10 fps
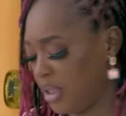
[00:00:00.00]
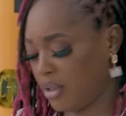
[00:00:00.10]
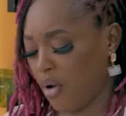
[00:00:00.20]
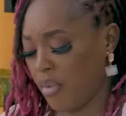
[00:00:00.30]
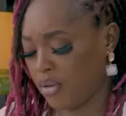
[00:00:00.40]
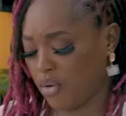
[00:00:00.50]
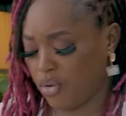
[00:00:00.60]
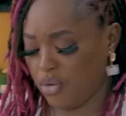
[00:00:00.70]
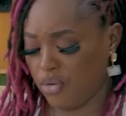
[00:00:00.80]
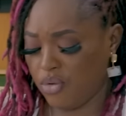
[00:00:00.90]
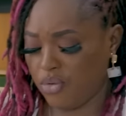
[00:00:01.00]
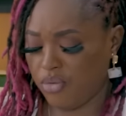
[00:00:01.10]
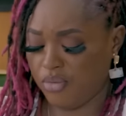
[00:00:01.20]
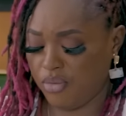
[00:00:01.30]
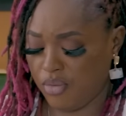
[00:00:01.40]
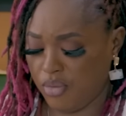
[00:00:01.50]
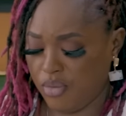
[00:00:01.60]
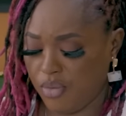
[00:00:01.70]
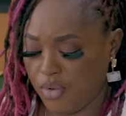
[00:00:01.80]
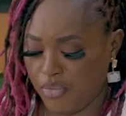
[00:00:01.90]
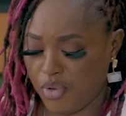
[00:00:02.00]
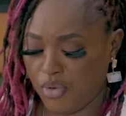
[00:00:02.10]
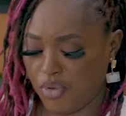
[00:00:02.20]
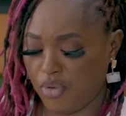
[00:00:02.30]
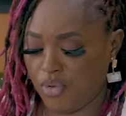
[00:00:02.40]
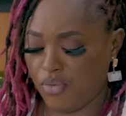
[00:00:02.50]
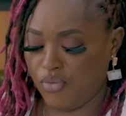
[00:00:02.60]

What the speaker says: Please come and continue the pictures.